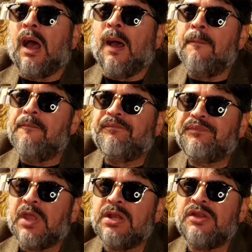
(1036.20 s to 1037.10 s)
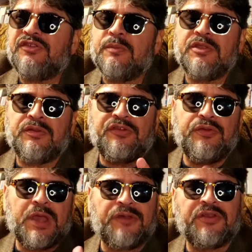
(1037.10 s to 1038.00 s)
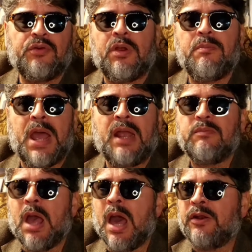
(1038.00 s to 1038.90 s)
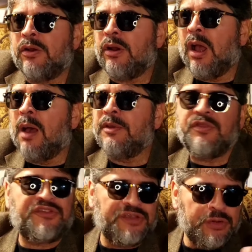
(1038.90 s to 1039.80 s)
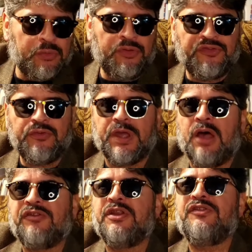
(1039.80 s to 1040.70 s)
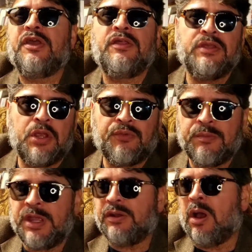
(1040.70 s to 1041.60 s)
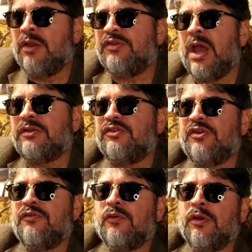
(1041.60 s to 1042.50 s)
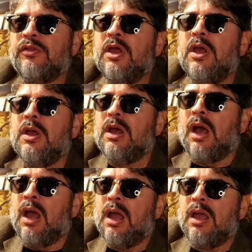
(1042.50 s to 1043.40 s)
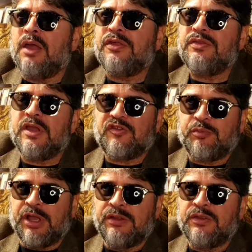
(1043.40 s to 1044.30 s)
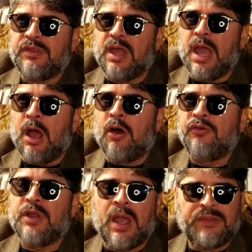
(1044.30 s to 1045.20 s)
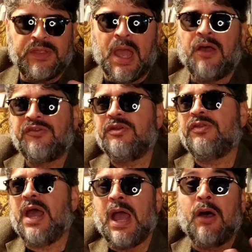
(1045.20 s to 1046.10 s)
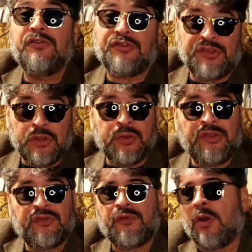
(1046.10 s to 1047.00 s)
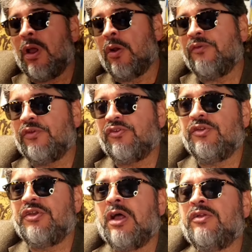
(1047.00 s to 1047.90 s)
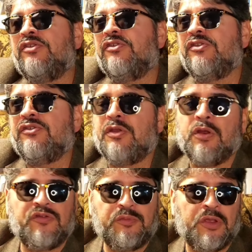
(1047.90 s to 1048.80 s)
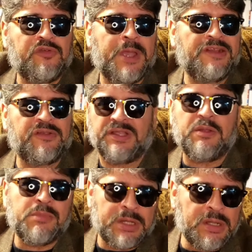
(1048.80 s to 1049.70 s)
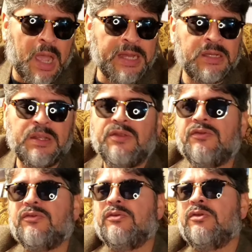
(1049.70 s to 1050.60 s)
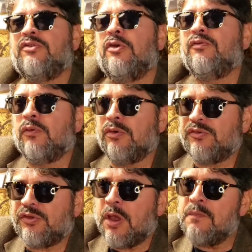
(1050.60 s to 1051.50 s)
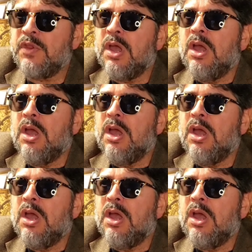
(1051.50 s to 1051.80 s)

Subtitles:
And in some of the 2001 back matter, in the sequel, 2010, The Year We Make Contact, and so forth, I think they explained that the HAL 9000, the HAL series of artificial intelligences goes back to like the mid-90s and so forth. So